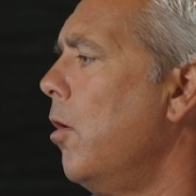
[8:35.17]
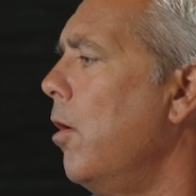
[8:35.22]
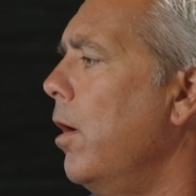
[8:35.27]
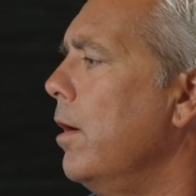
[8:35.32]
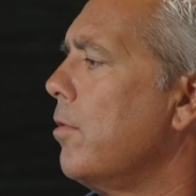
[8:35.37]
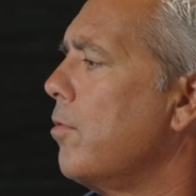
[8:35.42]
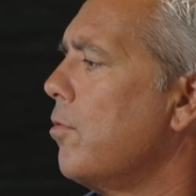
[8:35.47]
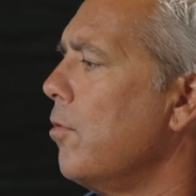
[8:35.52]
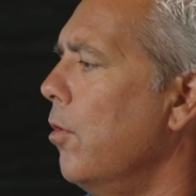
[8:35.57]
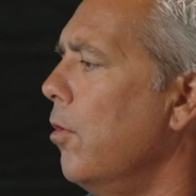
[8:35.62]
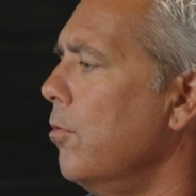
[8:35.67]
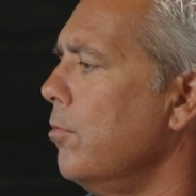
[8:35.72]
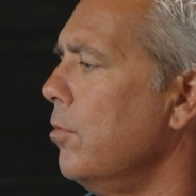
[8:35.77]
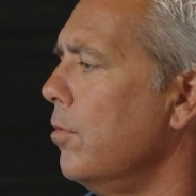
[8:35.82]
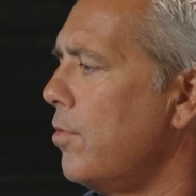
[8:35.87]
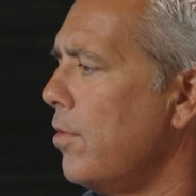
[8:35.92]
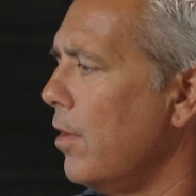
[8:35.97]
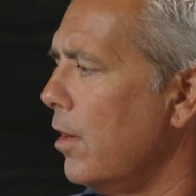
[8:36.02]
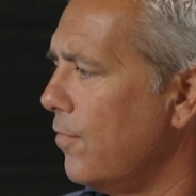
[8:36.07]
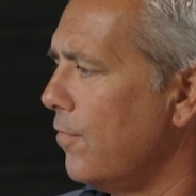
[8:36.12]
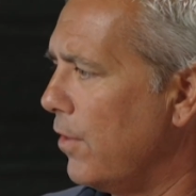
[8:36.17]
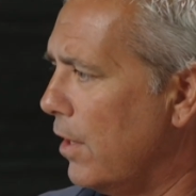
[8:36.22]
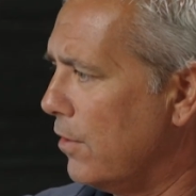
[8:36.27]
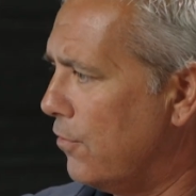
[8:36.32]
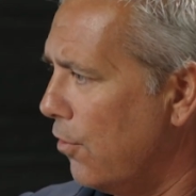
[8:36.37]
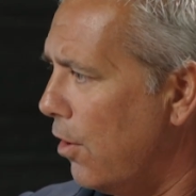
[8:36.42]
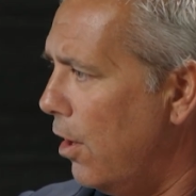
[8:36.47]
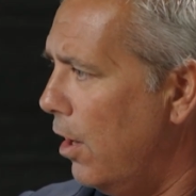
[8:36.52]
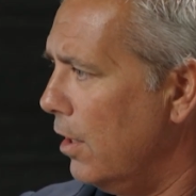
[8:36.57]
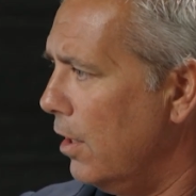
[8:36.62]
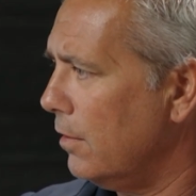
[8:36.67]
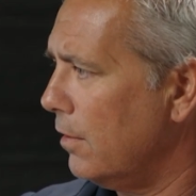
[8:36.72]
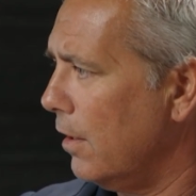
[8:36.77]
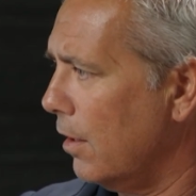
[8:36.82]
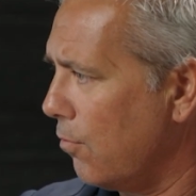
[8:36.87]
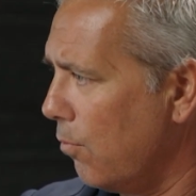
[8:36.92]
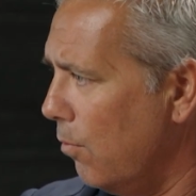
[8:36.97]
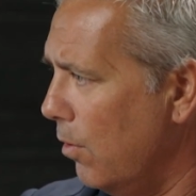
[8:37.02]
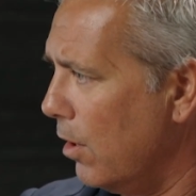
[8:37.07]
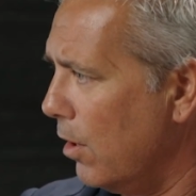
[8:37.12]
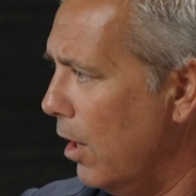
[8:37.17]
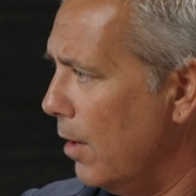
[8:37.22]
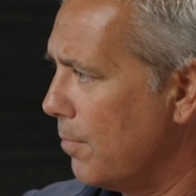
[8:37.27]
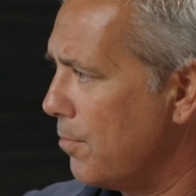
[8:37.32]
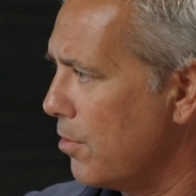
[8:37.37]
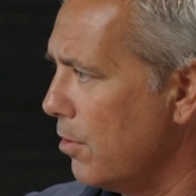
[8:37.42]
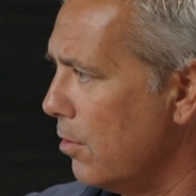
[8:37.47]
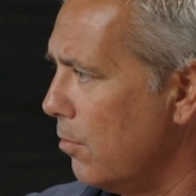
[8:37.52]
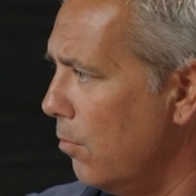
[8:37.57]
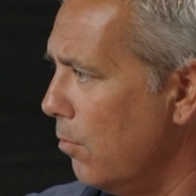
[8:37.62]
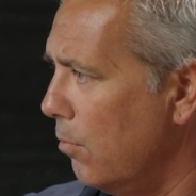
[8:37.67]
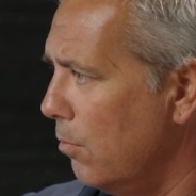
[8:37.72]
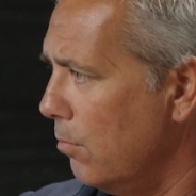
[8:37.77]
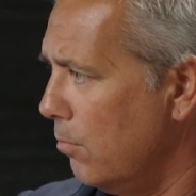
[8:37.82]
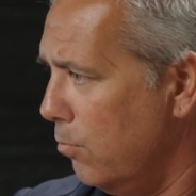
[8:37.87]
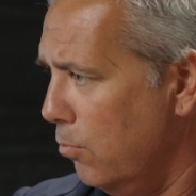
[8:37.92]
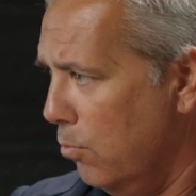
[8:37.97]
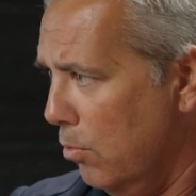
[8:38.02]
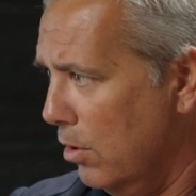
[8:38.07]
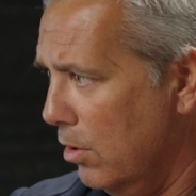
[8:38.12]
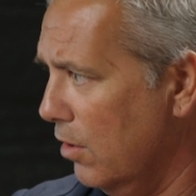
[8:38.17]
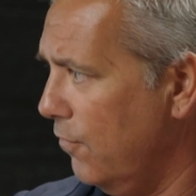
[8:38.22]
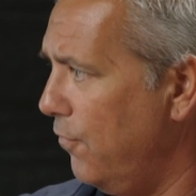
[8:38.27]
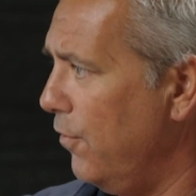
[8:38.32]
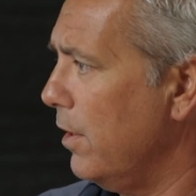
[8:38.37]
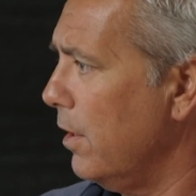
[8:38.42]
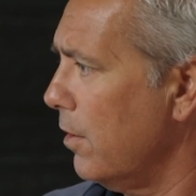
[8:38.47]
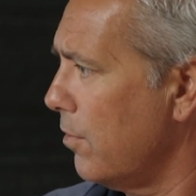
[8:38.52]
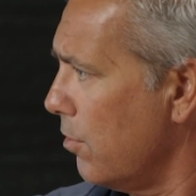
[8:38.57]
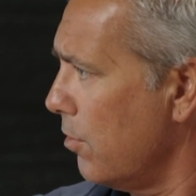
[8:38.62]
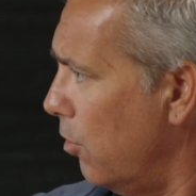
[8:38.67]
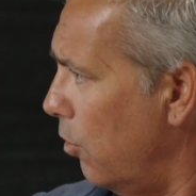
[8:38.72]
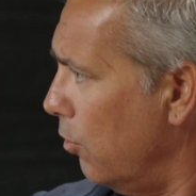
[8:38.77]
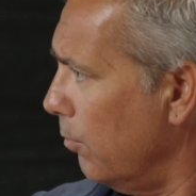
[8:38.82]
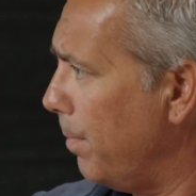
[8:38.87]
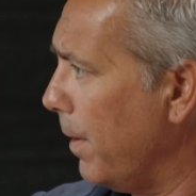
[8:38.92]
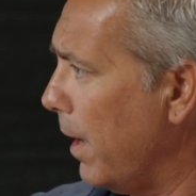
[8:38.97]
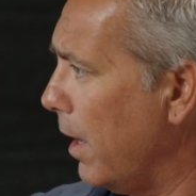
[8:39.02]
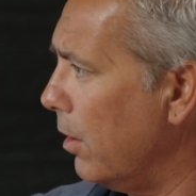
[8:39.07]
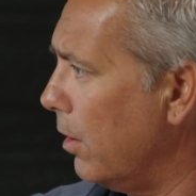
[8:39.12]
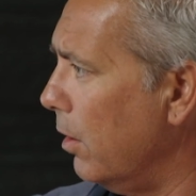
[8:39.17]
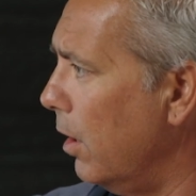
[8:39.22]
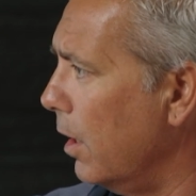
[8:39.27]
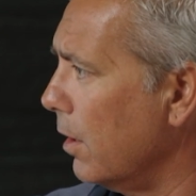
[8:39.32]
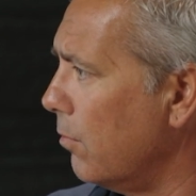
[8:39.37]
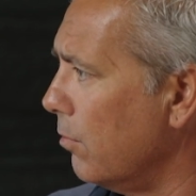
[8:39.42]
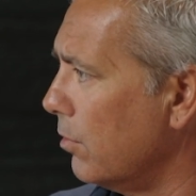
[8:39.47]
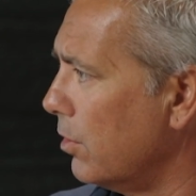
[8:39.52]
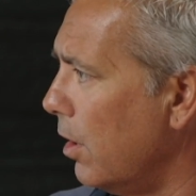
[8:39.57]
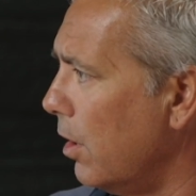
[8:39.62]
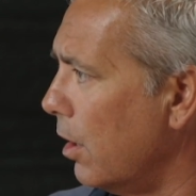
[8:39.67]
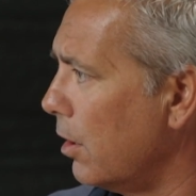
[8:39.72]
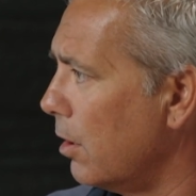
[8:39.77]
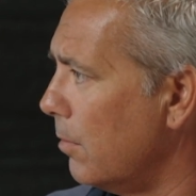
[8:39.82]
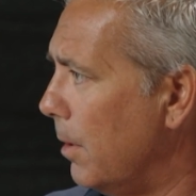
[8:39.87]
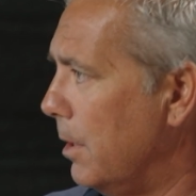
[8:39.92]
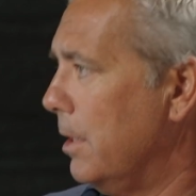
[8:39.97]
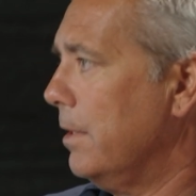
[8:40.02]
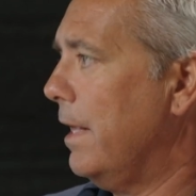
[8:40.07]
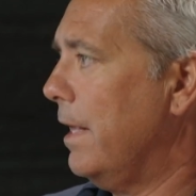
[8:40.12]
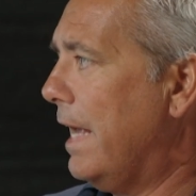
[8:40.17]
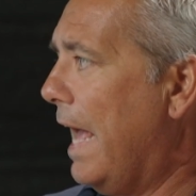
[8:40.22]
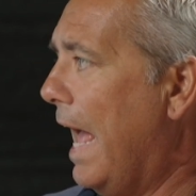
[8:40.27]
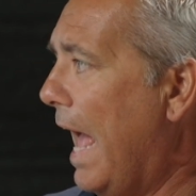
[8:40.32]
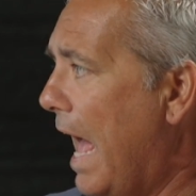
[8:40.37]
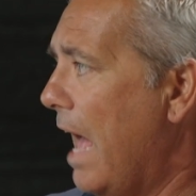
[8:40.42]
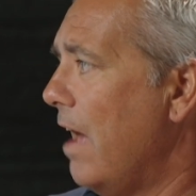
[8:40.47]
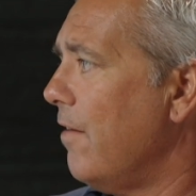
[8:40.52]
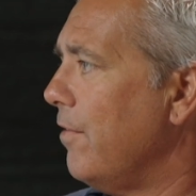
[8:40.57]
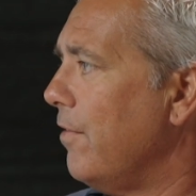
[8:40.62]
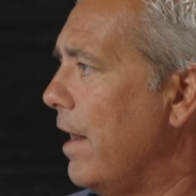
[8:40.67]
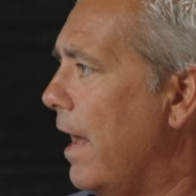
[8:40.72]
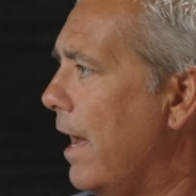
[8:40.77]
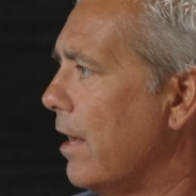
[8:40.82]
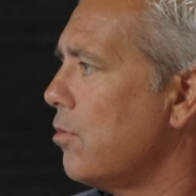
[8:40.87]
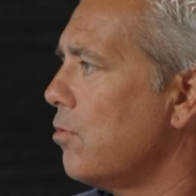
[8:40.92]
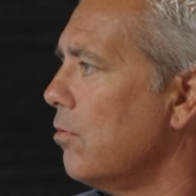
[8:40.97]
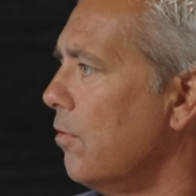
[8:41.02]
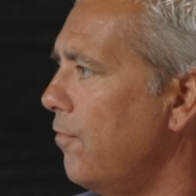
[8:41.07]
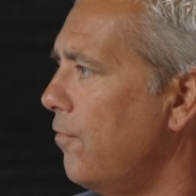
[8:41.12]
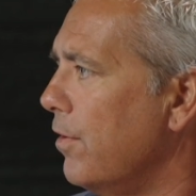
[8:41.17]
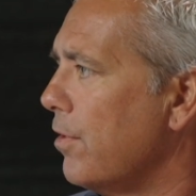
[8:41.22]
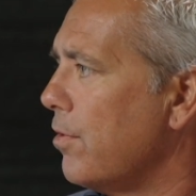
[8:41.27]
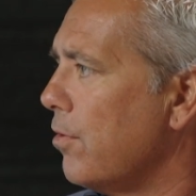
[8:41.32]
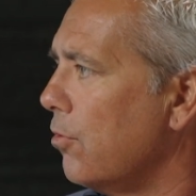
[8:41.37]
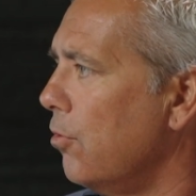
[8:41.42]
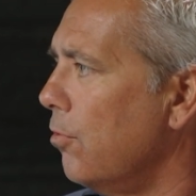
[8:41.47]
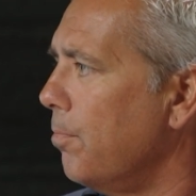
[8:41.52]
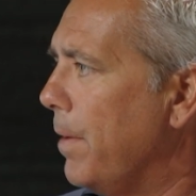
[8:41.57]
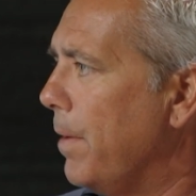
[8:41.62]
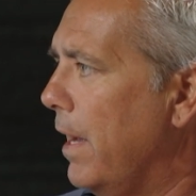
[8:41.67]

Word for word: All right, so you said if they draw it, that's one option. What if it is an old panel like we're talking about and they have an actual physical